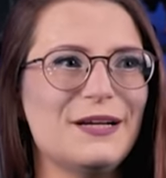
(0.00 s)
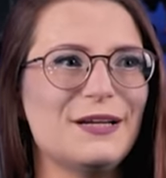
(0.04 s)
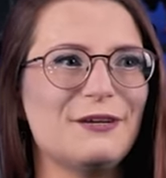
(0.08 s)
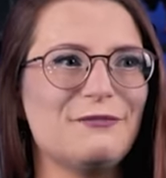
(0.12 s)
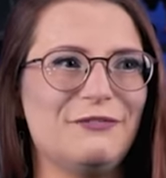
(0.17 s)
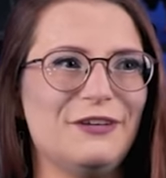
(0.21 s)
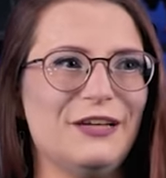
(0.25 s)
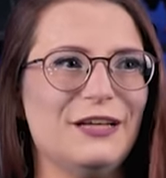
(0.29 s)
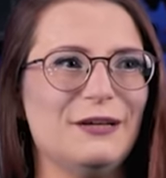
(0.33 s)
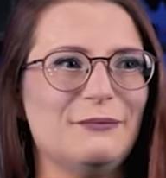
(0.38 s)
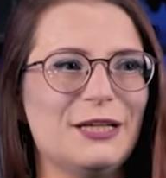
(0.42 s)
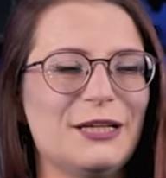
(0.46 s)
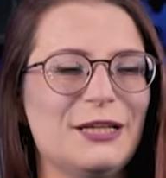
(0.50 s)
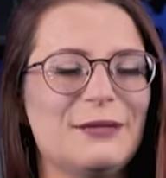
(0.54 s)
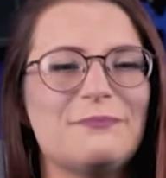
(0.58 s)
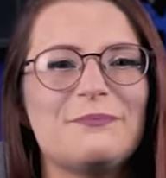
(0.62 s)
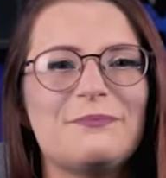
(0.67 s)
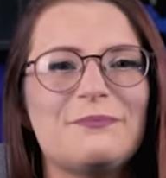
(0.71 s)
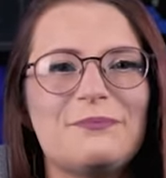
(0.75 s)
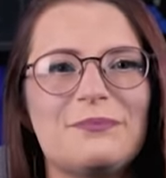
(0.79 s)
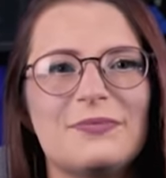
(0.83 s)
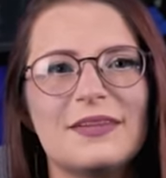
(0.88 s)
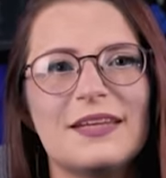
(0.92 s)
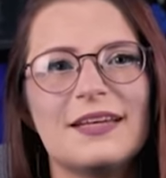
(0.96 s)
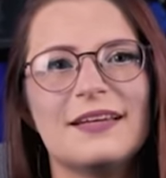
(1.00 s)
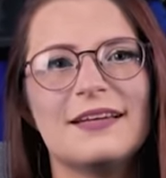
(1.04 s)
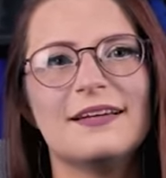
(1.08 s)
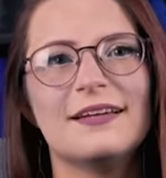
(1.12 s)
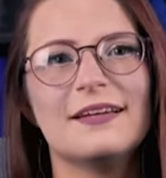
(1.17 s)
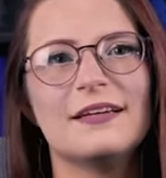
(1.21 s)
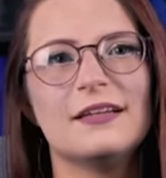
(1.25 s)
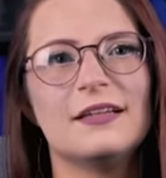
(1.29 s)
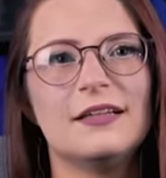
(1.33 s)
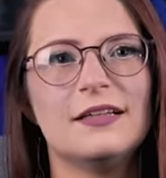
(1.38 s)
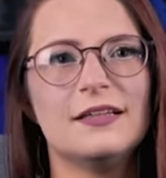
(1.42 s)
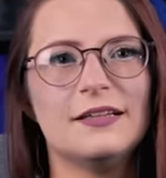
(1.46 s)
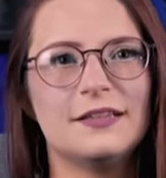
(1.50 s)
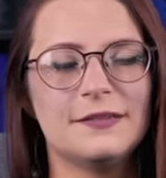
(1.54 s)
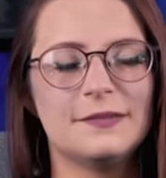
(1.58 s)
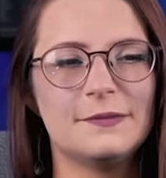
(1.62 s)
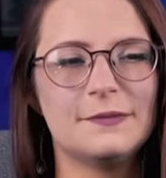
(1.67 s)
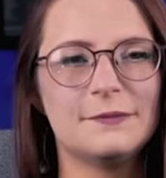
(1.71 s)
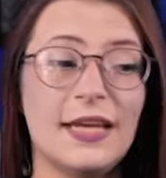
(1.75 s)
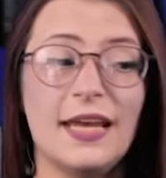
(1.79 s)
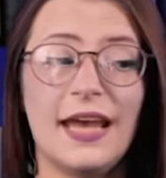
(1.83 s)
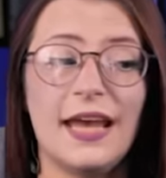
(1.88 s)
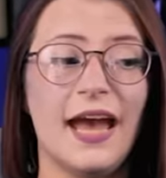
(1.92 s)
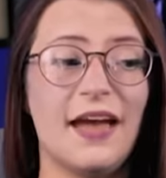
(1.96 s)
family,
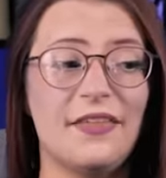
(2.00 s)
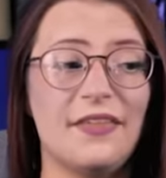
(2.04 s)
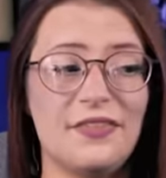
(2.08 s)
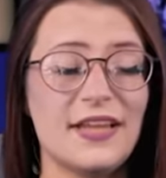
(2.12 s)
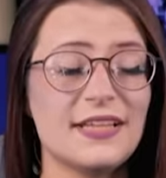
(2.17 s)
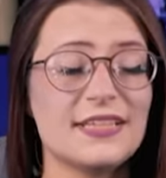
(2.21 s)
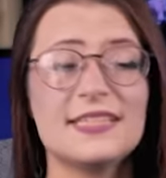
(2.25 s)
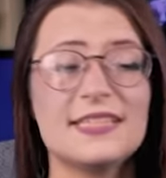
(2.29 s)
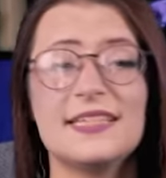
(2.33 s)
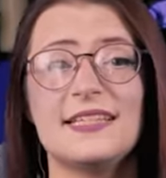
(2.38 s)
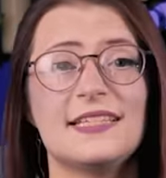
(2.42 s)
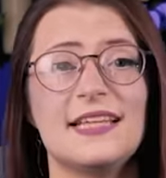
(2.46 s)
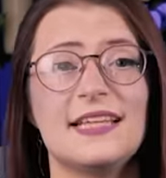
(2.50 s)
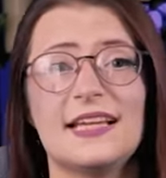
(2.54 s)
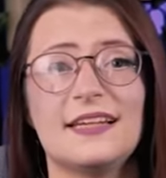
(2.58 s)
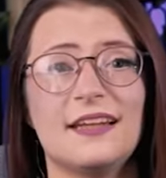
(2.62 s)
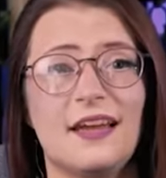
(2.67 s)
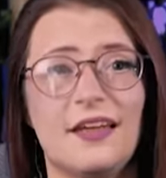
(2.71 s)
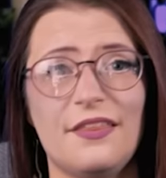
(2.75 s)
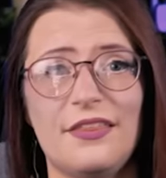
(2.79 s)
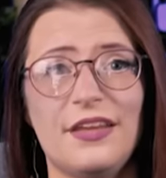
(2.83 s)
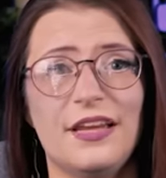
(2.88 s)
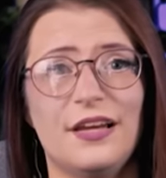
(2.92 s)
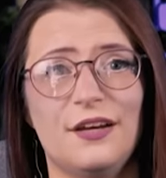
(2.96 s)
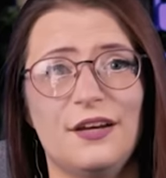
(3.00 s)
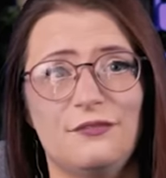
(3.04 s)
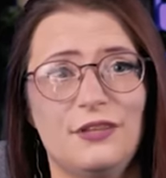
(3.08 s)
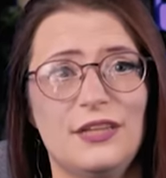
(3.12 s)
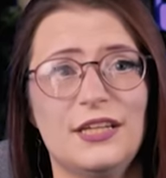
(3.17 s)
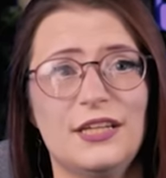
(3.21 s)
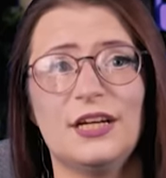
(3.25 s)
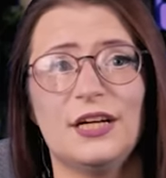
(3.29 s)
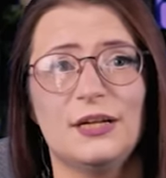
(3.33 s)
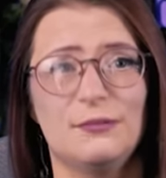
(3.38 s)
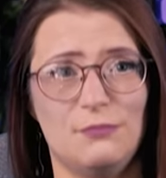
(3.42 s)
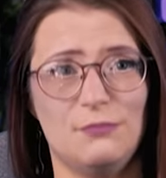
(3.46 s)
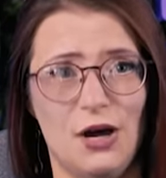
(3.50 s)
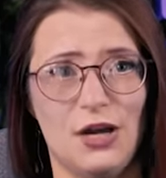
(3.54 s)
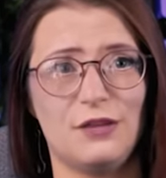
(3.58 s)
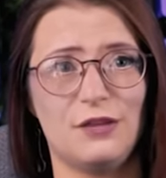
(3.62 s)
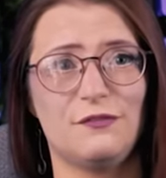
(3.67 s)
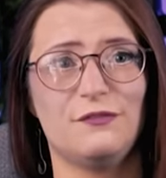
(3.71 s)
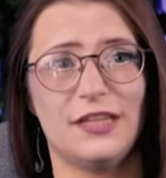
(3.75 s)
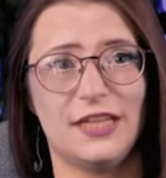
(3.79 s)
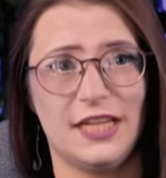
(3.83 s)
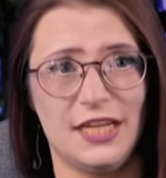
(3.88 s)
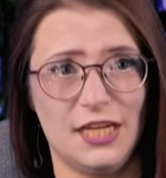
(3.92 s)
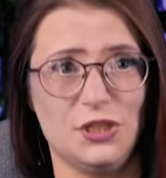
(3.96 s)
and that's to say nothing of the
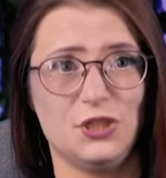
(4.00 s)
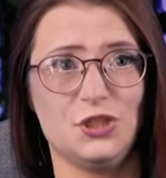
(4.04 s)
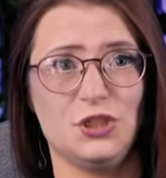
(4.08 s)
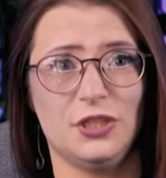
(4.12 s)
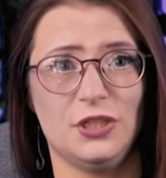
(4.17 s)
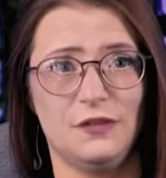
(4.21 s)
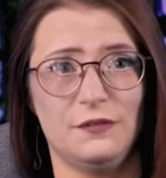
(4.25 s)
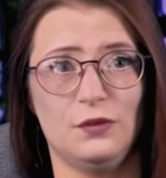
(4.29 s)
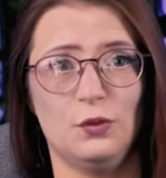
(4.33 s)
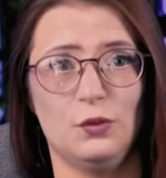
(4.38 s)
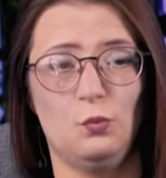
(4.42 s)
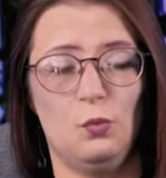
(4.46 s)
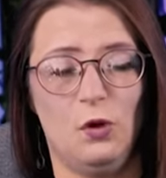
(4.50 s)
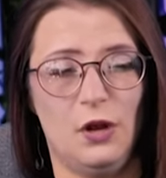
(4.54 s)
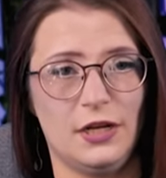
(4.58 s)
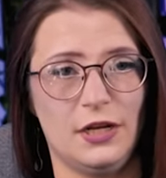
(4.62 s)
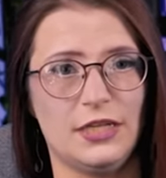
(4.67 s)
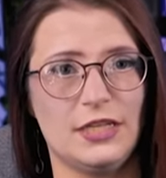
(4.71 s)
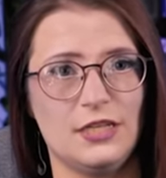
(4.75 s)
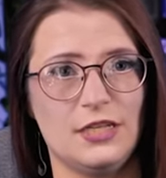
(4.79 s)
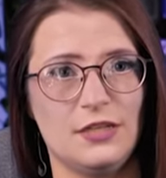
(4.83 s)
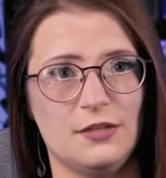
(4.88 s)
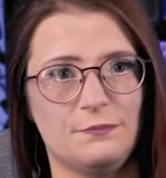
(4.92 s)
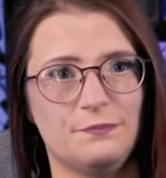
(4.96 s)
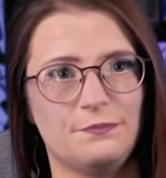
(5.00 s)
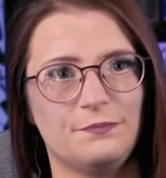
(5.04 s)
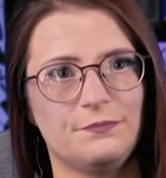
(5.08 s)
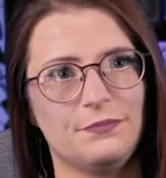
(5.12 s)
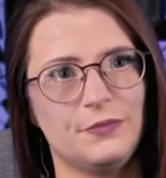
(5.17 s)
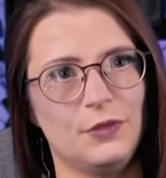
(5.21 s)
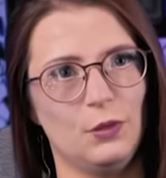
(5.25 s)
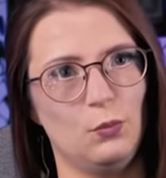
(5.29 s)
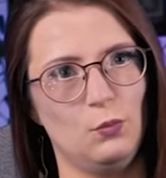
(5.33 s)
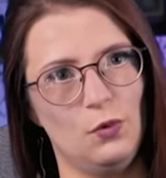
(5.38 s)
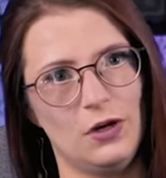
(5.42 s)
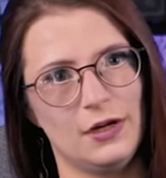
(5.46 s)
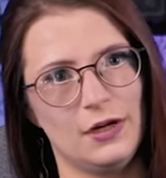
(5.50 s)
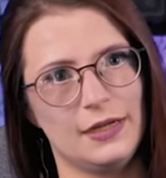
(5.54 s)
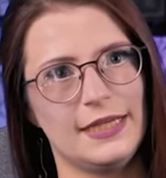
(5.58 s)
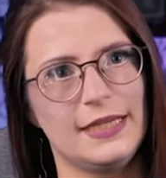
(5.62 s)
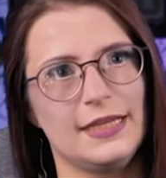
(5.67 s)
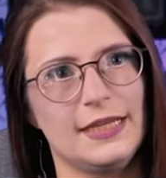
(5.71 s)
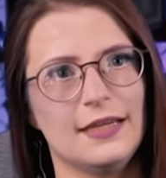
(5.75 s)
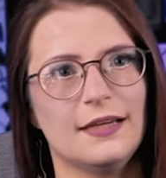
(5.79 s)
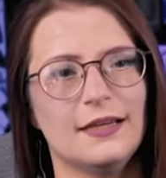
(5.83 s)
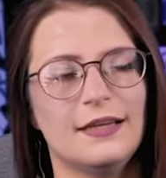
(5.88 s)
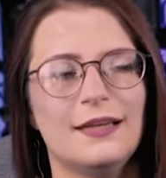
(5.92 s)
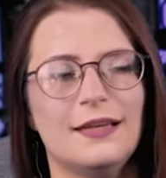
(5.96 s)
commodification of the
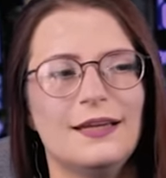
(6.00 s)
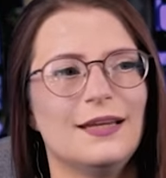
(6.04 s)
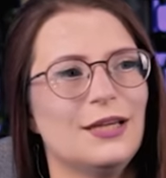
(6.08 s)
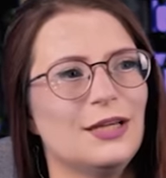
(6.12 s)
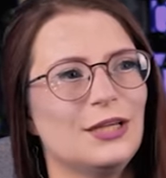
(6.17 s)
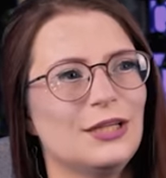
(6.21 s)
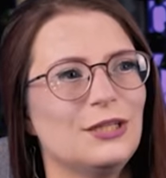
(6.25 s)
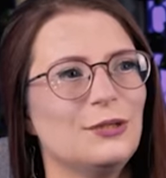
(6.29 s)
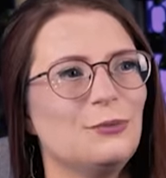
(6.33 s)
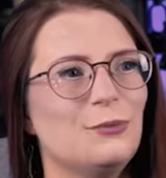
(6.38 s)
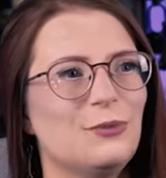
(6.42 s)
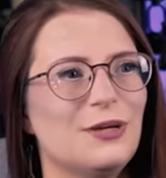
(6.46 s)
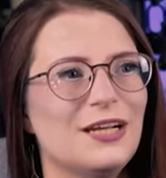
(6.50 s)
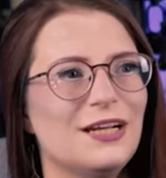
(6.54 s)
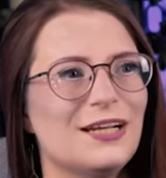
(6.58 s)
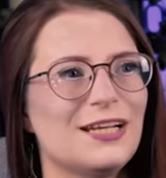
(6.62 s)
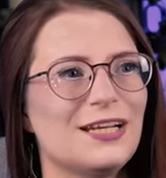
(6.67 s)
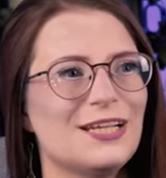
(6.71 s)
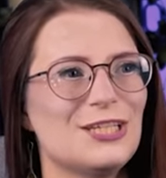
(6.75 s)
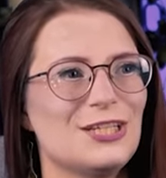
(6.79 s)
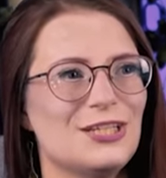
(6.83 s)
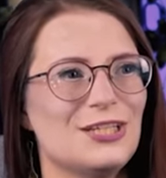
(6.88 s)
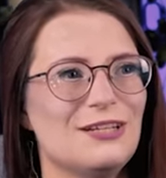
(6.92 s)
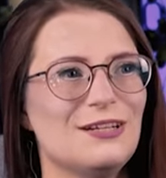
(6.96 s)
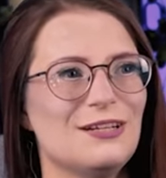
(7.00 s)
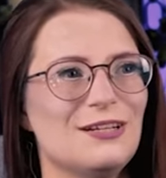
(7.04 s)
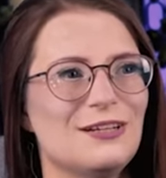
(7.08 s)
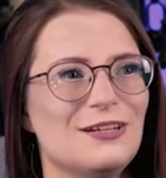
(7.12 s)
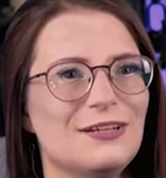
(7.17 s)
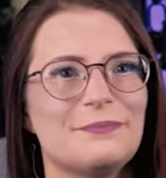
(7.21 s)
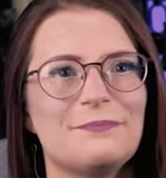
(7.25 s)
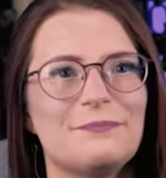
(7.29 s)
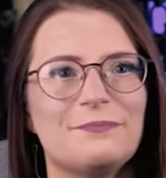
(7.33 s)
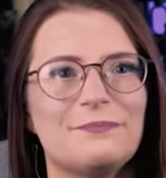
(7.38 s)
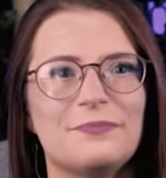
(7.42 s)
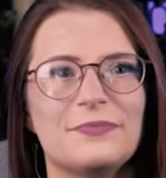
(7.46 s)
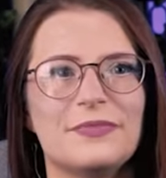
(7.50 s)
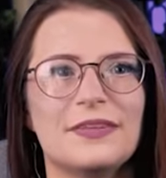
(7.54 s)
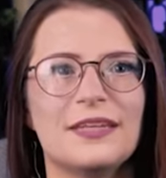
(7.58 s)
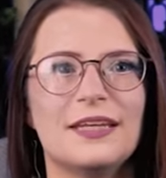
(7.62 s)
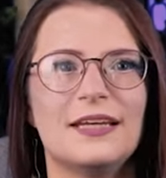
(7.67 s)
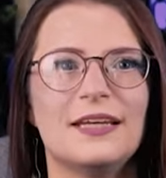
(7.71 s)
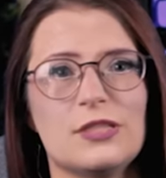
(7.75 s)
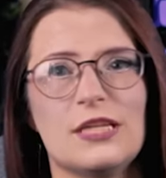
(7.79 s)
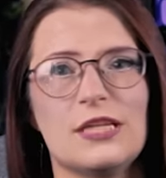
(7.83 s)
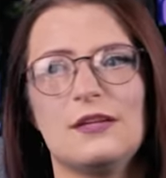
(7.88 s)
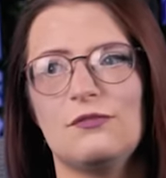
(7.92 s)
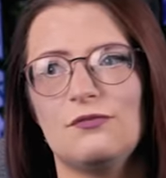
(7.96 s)
Wonkester
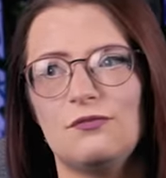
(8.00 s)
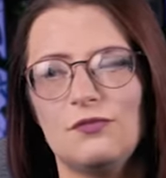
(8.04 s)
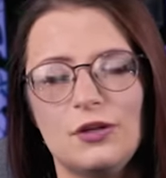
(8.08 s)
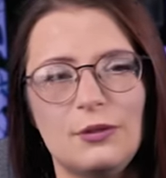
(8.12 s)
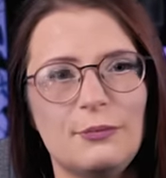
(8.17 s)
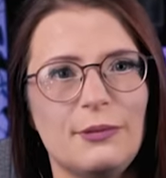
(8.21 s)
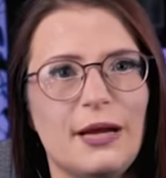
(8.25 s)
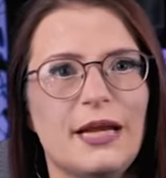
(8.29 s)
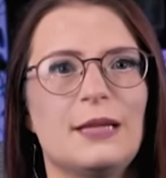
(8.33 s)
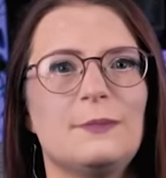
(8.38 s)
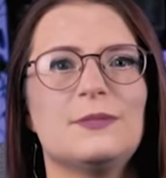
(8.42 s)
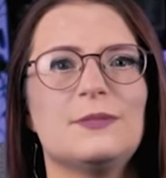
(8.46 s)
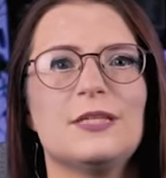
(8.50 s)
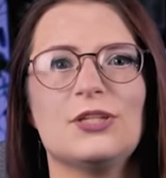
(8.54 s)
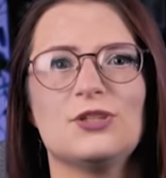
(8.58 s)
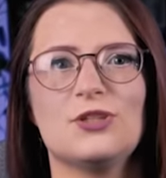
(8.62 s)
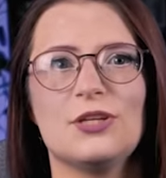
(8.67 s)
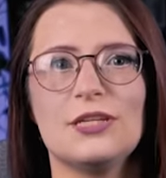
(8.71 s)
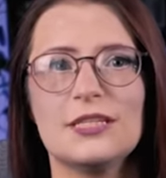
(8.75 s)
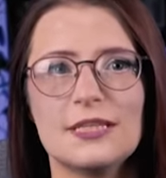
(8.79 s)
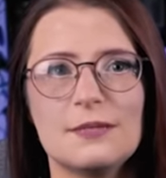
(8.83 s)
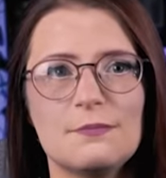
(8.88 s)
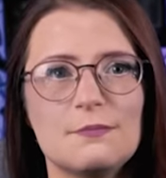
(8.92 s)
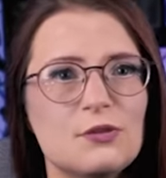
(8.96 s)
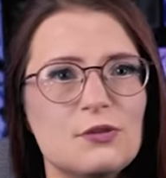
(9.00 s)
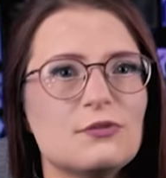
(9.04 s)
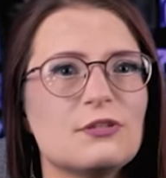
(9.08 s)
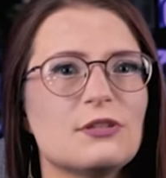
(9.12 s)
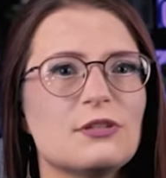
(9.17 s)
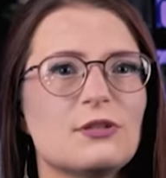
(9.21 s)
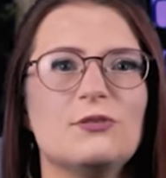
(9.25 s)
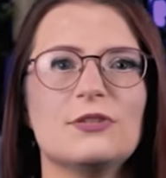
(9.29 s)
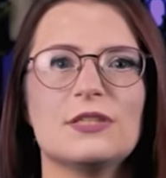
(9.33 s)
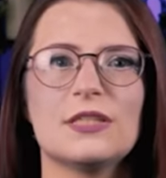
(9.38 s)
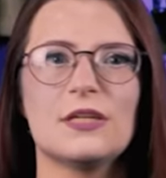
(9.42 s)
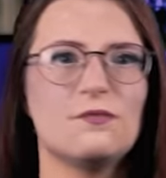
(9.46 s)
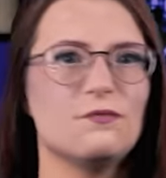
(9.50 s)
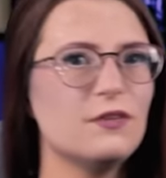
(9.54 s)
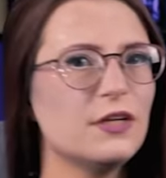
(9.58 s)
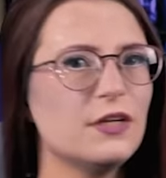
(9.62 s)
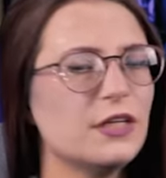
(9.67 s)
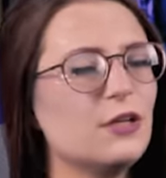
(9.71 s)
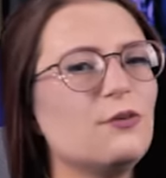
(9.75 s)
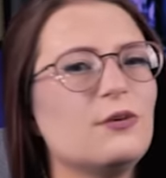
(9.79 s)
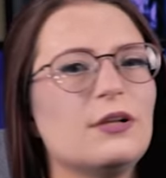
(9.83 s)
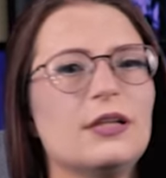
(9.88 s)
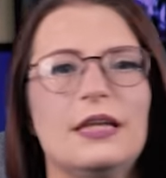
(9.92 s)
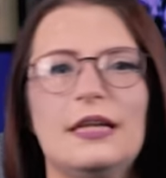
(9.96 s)
film adaptations and musicals and video